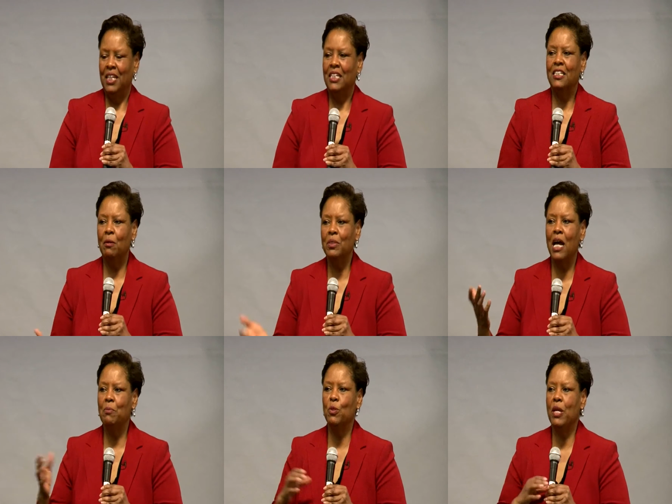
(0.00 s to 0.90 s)

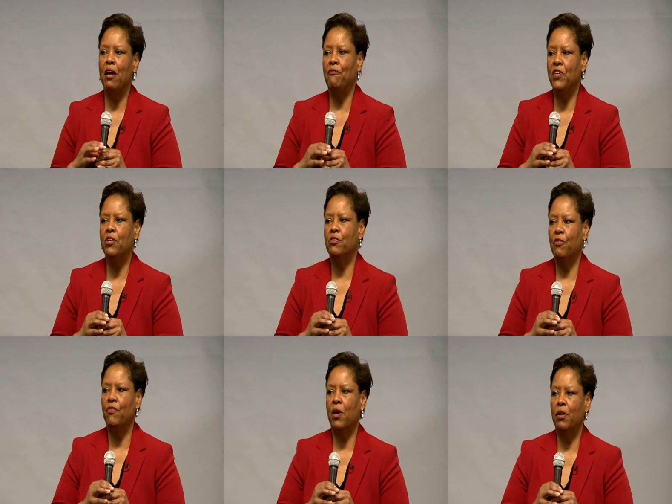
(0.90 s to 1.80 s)
Sometimes we have fears
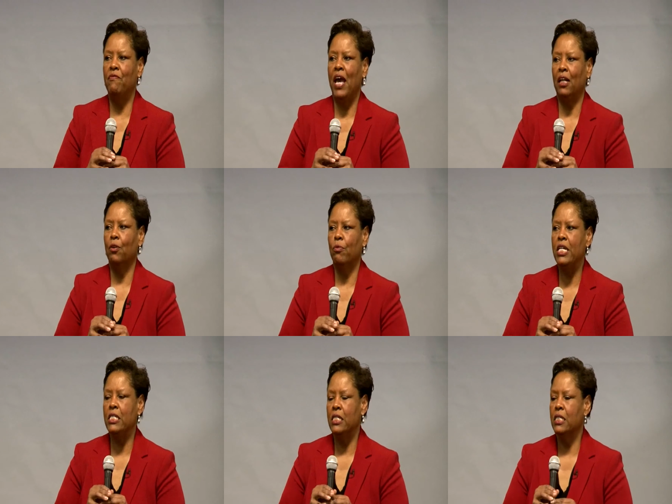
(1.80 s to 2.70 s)
for very valid
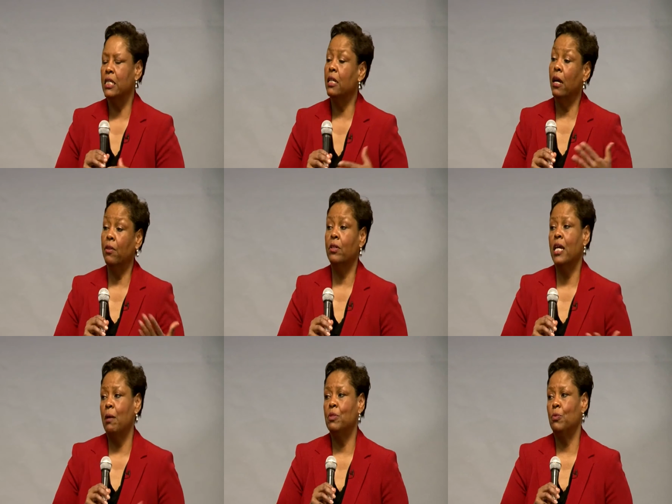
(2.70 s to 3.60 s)
reasons, and other
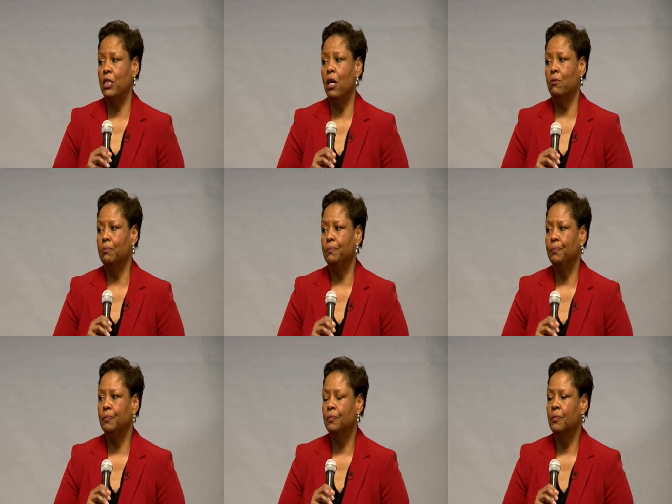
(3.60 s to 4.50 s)
times we don't.
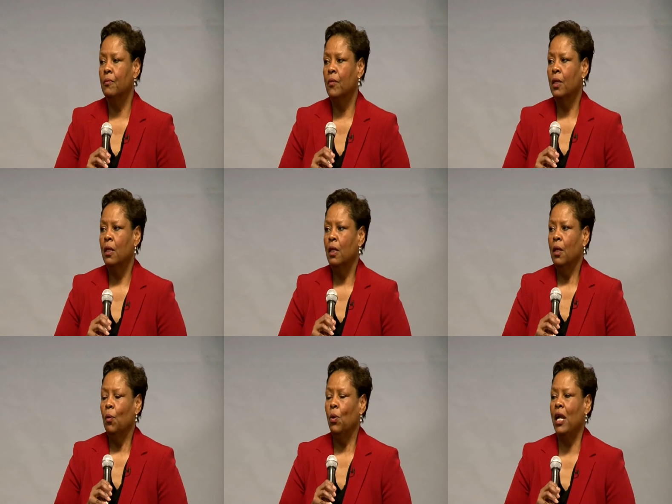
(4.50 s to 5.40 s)

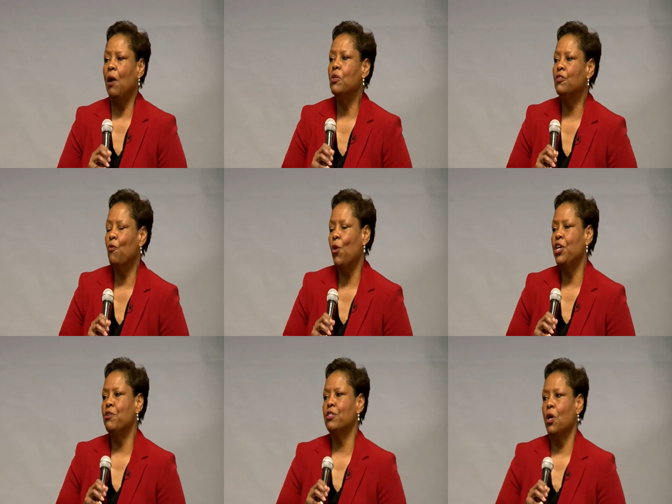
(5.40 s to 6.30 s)
When I was 4
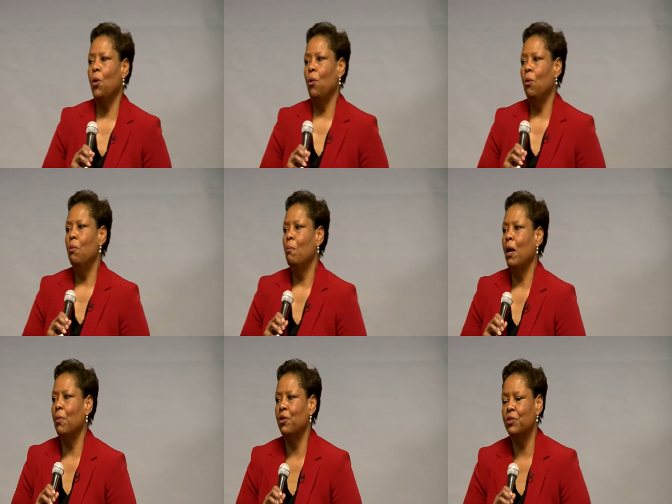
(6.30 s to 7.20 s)
years old,
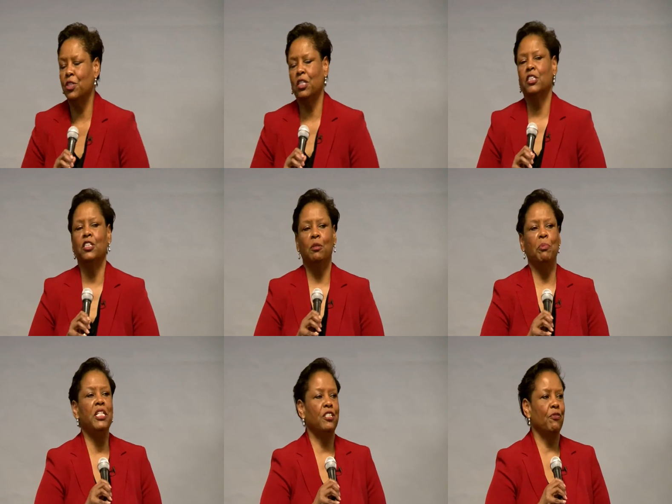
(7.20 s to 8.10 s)
my mother took us to the
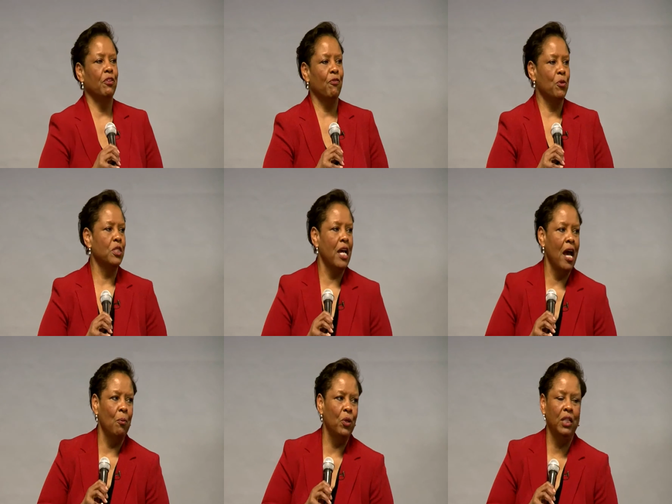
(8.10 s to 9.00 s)
beach for the first
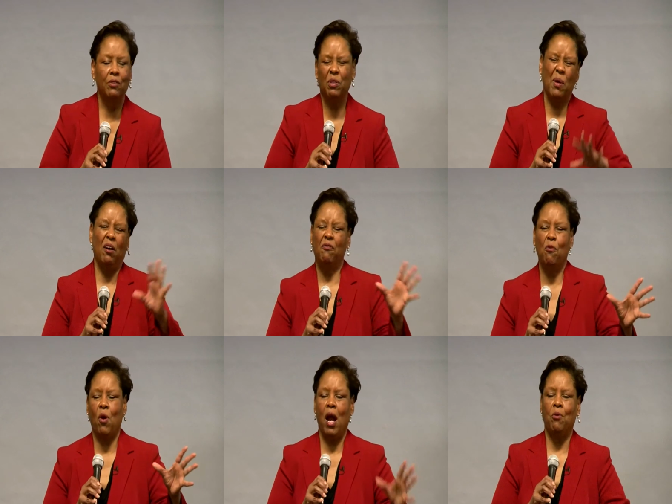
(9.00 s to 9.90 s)
time. We lived about
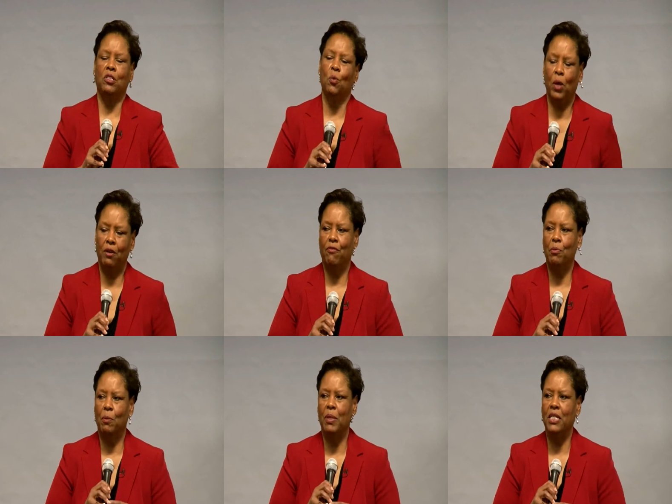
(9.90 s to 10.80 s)
4 hours away
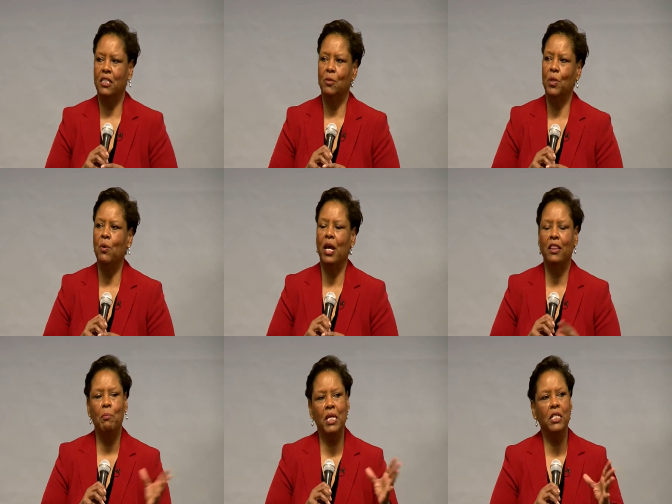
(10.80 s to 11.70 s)
from the beach. And we were at
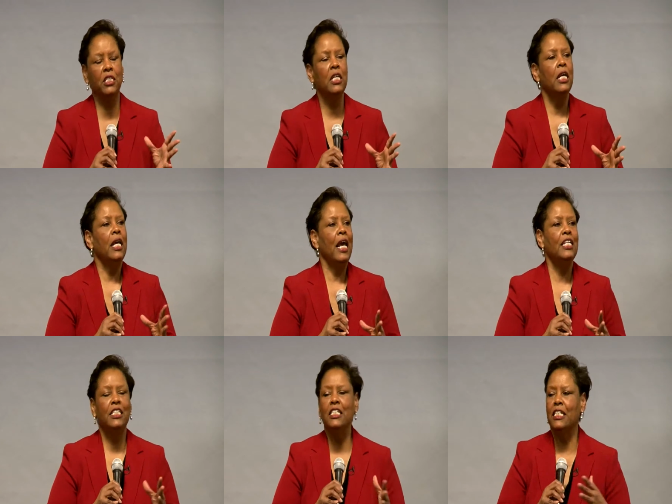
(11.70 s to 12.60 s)
the beach,
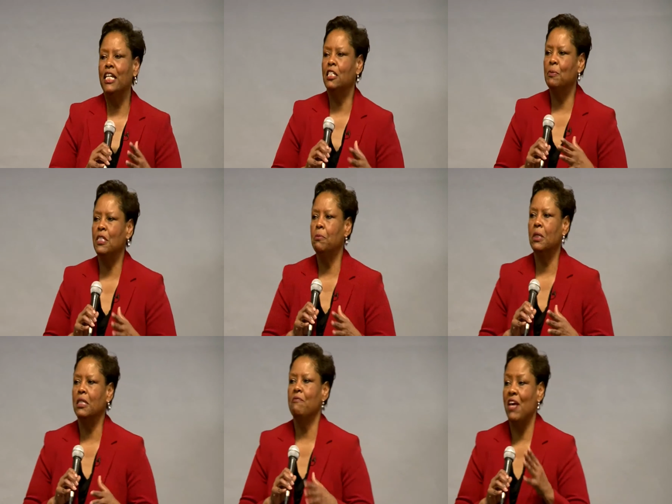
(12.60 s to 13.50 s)
and she said
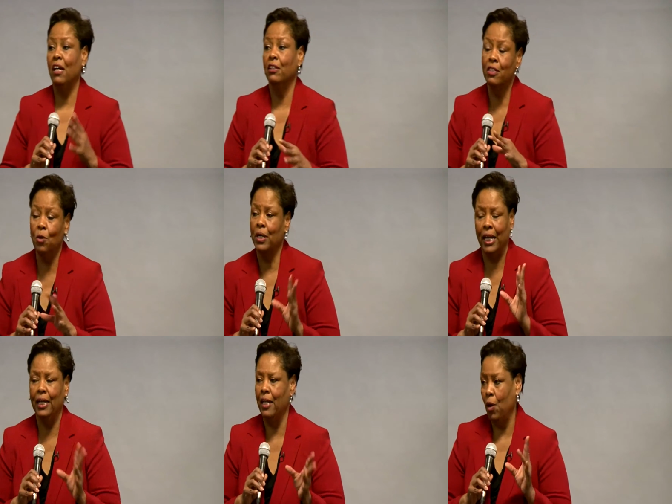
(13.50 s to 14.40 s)
specifically, Valda, don't get
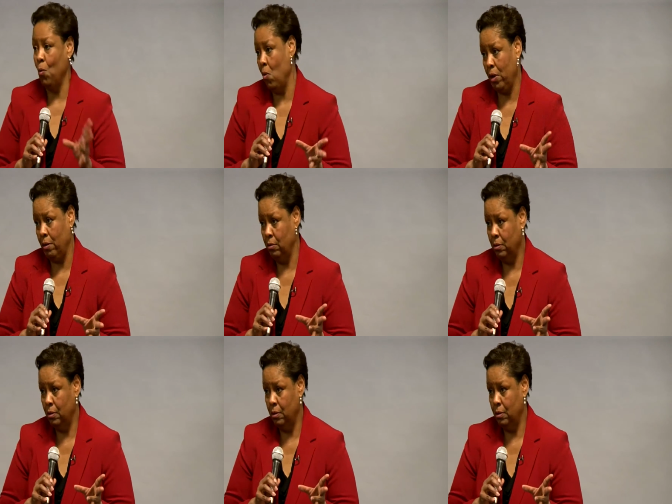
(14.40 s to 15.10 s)
in that water